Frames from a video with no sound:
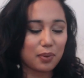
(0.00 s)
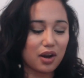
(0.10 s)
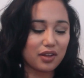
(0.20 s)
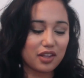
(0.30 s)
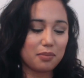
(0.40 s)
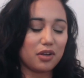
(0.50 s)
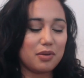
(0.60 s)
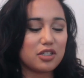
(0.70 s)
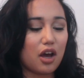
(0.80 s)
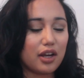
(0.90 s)
product that I'm going
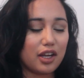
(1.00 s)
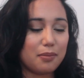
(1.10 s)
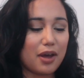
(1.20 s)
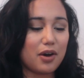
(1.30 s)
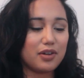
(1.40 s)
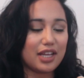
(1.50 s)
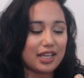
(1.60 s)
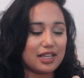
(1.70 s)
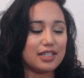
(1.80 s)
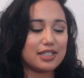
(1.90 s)
to be talking about
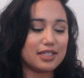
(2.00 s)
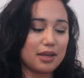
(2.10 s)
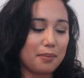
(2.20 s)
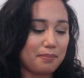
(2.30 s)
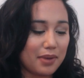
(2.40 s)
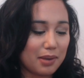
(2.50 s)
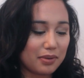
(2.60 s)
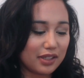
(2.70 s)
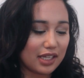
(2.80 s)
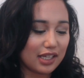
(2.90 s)
is
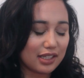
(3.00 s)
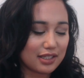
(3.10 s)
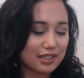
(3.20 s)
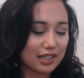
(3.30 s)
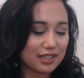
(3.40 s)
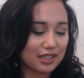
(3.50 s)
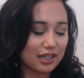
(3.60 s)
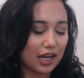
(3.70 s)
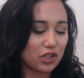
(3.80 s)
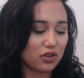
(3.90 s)
Maybelline's
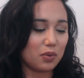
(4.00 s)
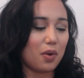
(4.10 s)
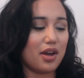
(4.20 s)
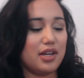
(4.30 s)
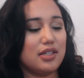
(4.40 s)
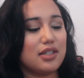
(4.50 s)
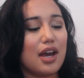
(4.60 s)
Instant Age Rewind.